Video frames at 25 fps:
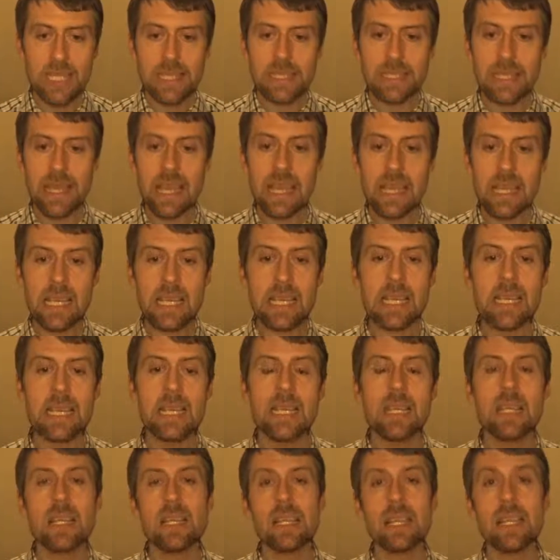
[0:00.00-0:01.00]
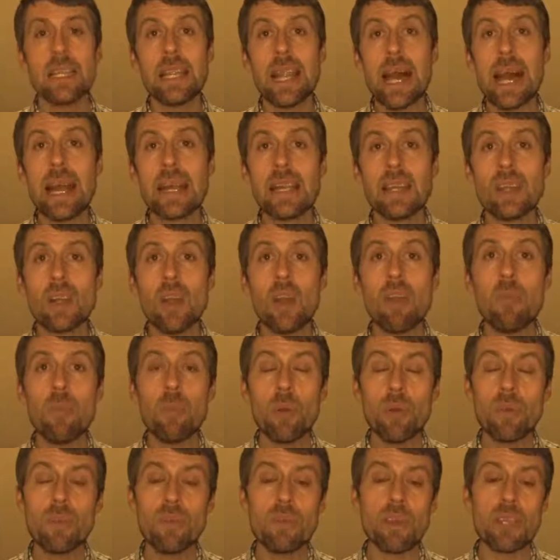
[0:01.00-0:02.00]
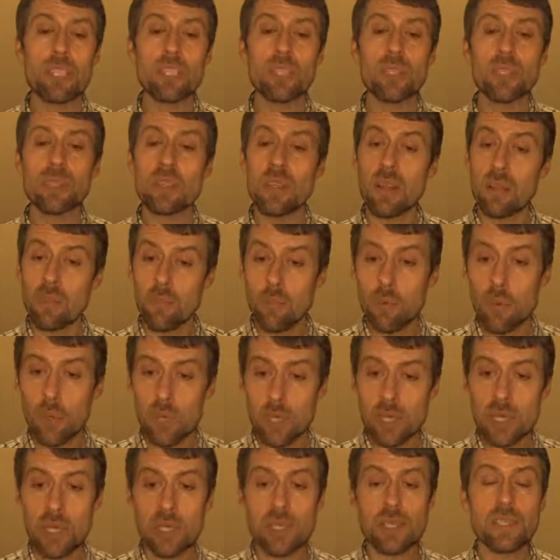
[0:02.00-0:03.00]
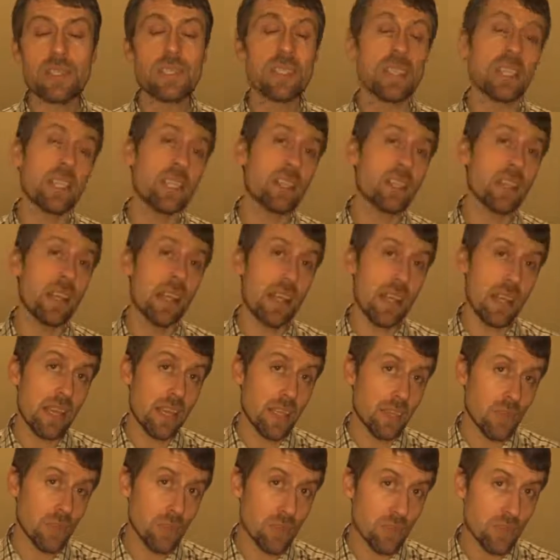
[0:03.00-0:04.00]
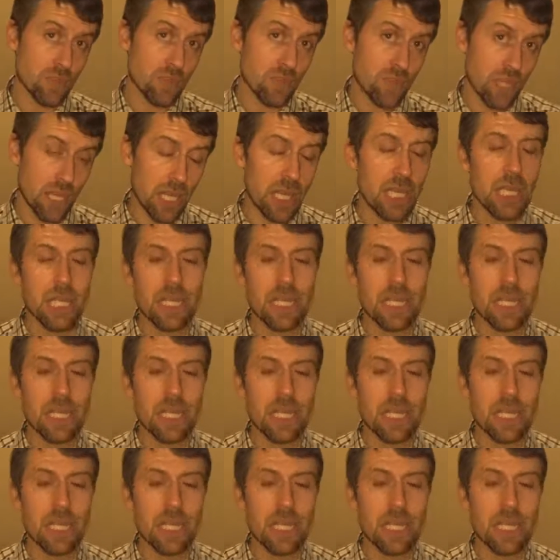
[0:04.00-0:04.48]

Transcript: Then lack of professional workers in the industry.